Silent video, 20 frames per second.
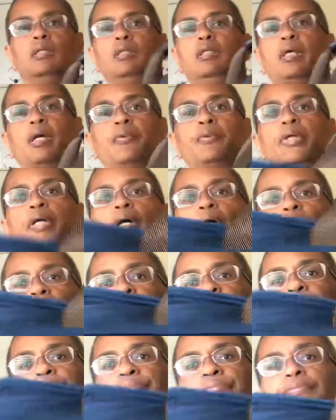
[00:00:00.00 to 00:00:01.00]
There we go.
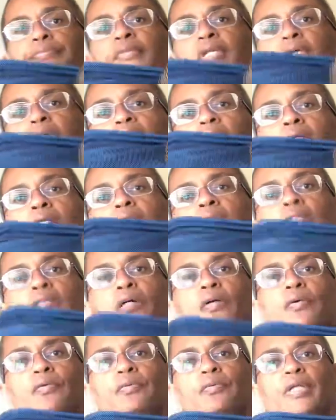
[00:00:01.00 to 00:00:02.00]

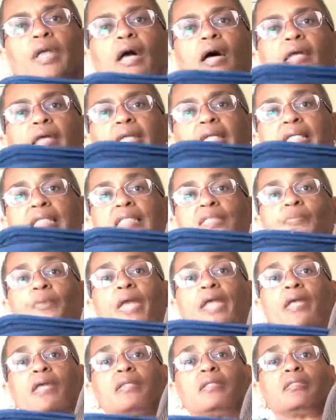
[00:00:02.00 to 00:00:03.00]
So yeah, it
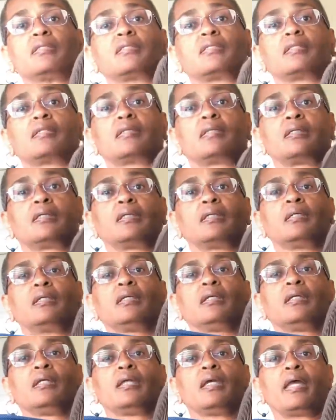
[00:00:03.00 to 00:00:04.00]
expands
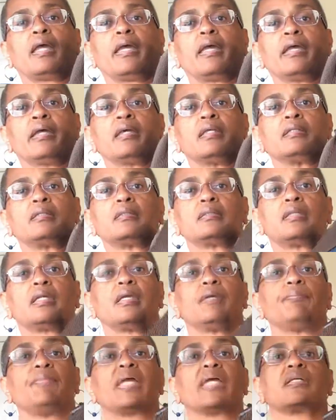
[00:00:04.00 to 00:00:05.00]
and
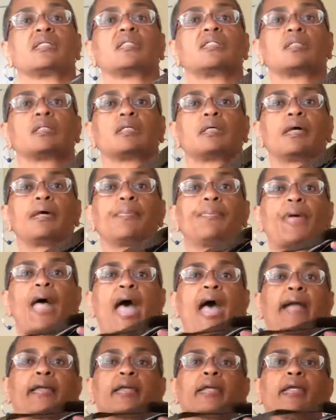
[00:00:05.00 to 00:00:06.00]
it makes
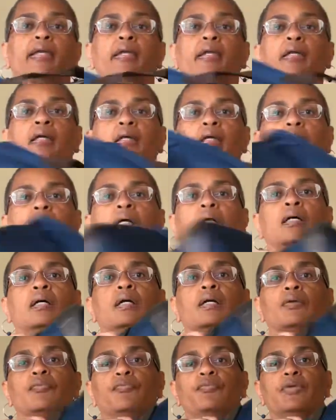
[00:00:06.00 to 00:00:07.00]
packing
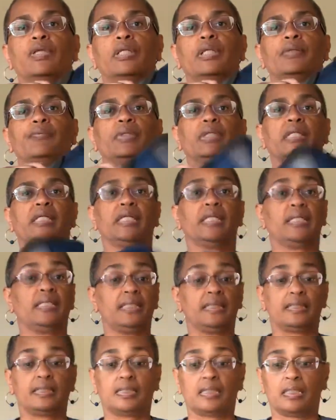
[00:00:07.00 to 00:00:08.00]
really, really
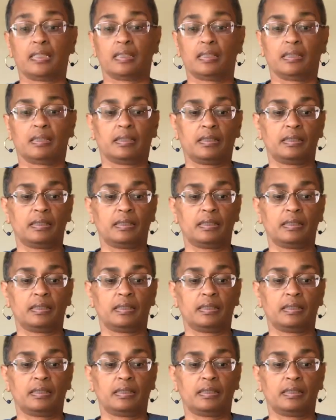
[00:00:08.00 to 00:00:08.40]
easy.